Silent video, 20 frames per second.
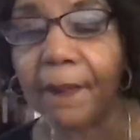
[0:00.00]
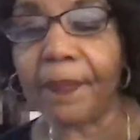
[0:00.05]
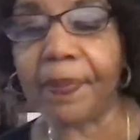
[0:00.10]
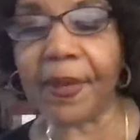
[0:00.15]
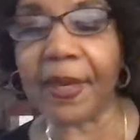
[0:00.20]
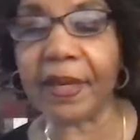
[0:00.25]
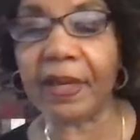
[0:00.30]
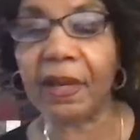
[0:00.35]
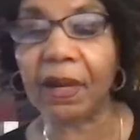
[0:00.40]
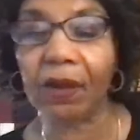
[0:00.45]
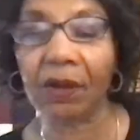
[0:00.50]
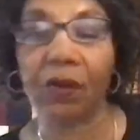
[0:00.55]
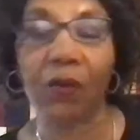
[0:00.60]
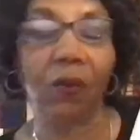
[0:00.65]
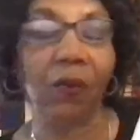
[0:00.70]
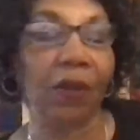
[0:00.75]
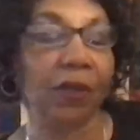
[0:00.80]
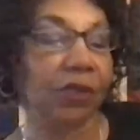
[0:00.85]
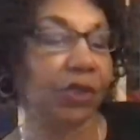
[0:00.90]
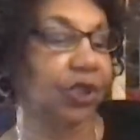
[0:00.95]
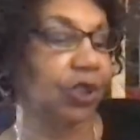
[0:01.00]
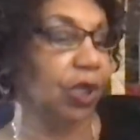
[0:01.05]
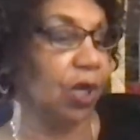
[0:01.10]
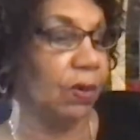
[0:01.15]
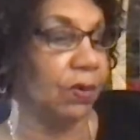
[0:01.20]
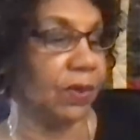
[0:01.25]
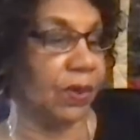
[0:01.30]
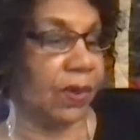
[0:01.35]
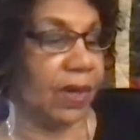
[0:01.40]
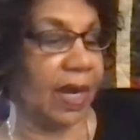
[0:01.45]
a big quilt
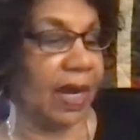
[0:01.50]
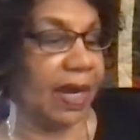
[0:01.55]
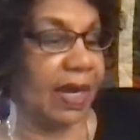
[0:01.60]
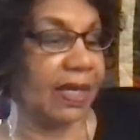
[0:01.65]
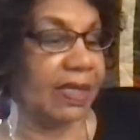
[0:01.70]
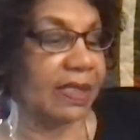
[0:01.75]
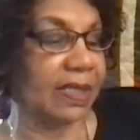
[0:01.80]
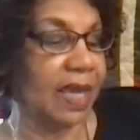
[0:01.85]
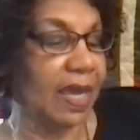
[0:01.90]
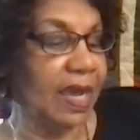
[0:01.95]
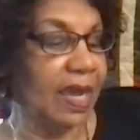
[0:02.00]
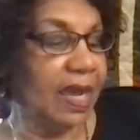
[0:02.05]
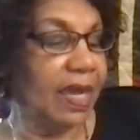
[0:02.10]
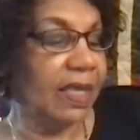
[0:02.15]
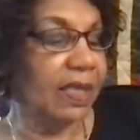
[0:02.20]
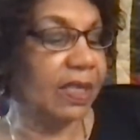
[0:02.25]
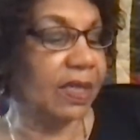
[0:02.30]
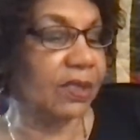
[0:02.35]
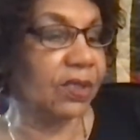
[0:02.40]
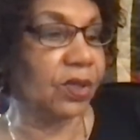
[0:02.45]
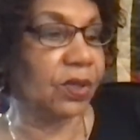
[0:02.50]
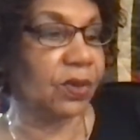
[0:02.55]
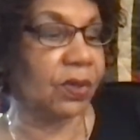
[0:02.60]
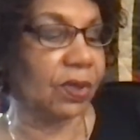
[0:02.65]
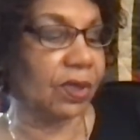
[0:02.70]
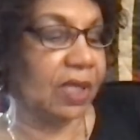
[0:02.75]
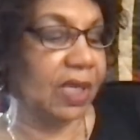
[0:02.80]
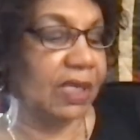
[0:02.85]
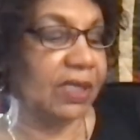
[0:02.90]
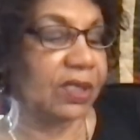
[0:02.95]
show, you guys. This
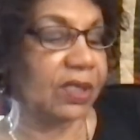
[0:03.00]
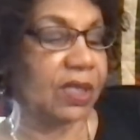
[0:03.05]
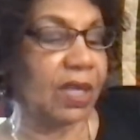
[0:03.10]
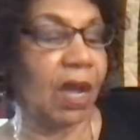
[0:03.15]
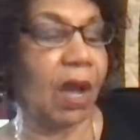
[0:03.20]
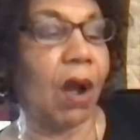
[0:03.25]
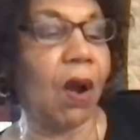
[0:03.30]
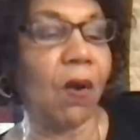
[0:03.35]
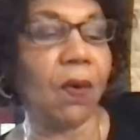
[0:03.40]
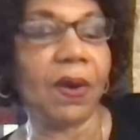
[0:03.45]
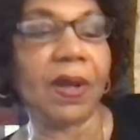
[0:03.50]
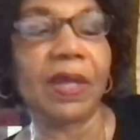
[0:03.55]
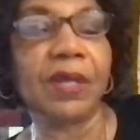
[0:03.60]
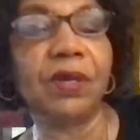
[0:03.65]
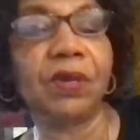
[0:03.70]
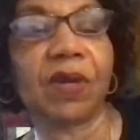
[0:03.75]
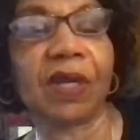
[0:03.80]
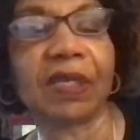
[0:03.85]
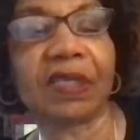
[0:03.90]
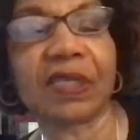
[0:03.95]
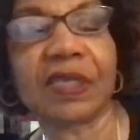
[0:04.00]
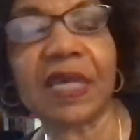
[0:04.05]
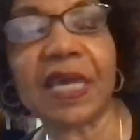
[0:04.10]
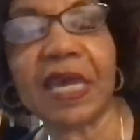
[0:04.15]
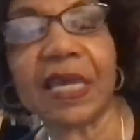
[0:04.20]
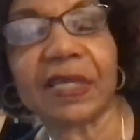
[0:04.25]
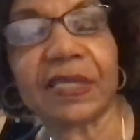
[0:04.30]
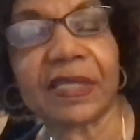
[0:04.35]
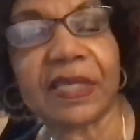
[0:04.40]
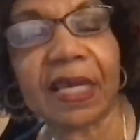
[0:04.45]
oh, you can see
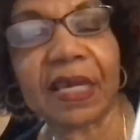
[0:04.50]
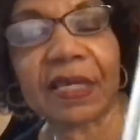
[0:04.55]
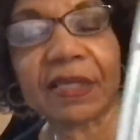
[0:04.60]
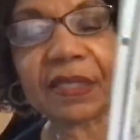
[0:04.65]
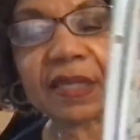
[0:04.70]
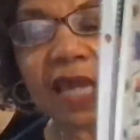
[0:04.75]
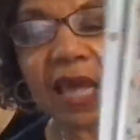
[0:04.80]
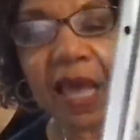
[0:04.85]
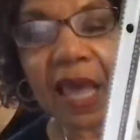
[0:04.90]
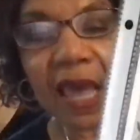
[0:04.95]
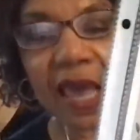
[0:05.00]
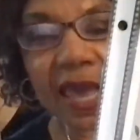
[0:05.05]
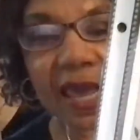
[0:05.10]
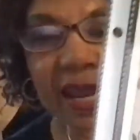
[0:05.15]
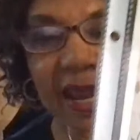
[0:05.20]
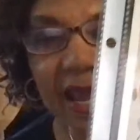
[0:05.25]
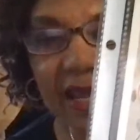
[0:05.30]
it says it